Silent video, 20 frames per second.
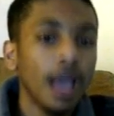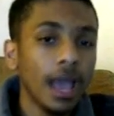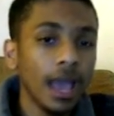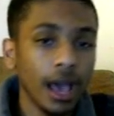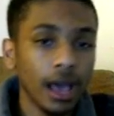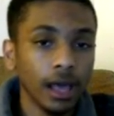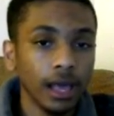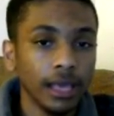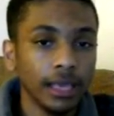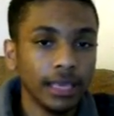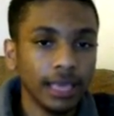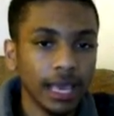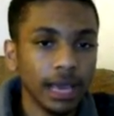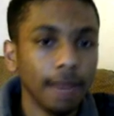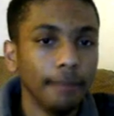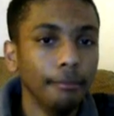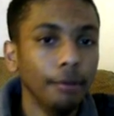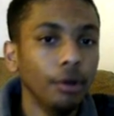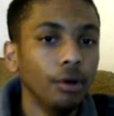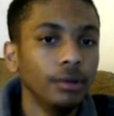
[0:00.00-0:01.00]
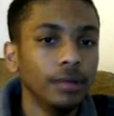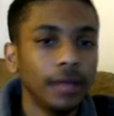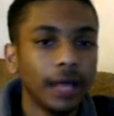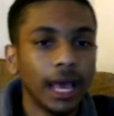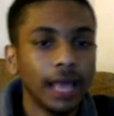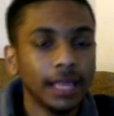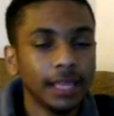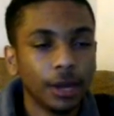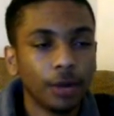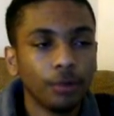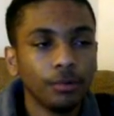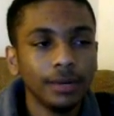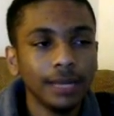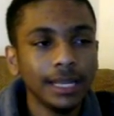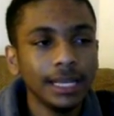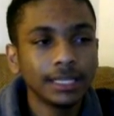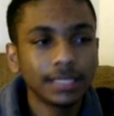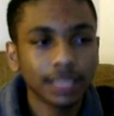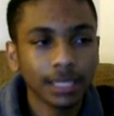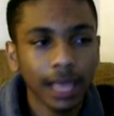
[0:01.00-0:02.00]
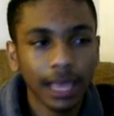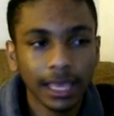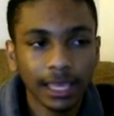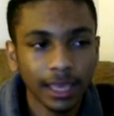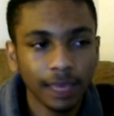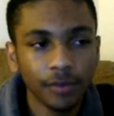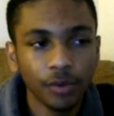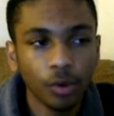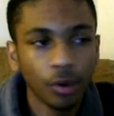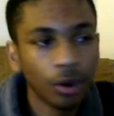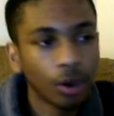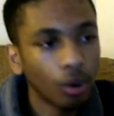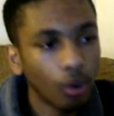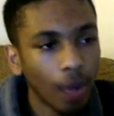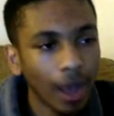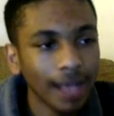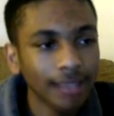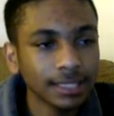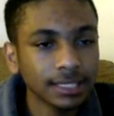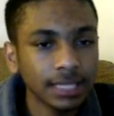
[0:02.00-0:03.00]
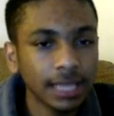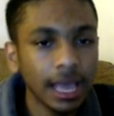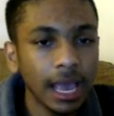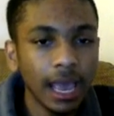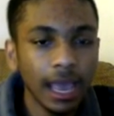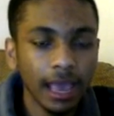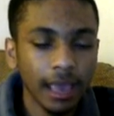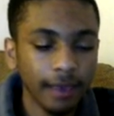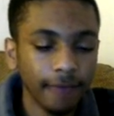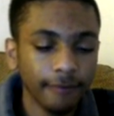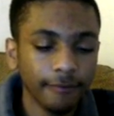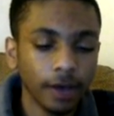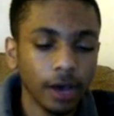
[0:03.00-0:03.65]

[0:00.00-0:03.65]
like in a mood, and they don't need to like give you a quest if